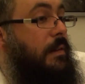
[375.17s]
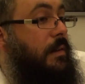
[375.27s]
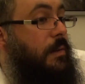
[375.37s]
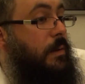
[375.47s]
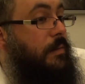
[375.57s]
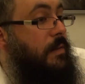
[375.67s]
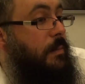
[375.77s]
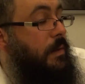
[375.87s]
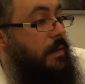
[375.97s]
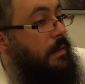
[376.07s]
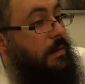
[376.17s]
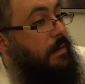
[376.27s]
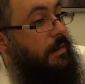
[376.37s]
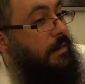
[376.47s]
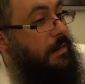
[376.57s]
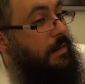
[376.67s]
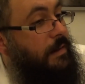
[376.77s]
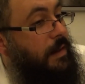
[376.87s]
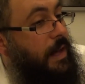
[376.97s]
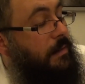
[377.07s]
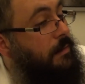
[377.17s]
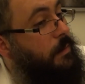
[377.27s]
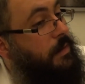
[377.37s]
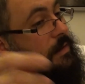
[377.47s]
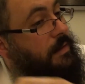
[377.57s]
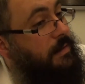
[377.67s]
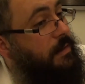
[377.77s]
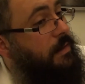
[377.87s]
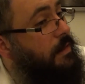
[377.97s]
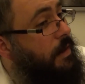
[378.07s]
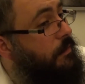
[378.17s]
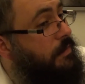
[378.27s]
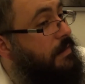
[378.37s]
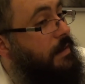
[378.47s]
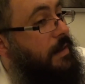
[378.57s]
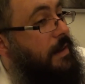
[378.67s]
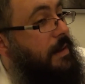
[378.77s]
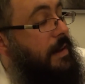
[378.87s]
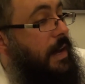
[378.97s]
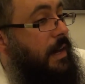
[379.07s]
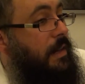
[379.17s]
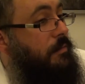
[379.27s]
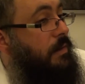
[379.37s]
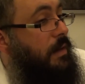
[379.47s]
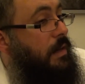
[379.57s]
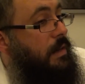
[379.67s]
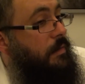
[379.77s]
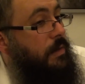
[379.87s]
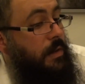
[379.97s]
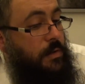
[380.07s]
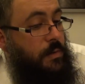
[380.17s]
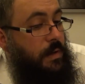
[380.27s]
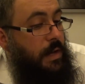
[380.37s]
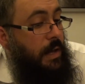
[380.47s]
deserves to be handled with silk gloves and live in luxury.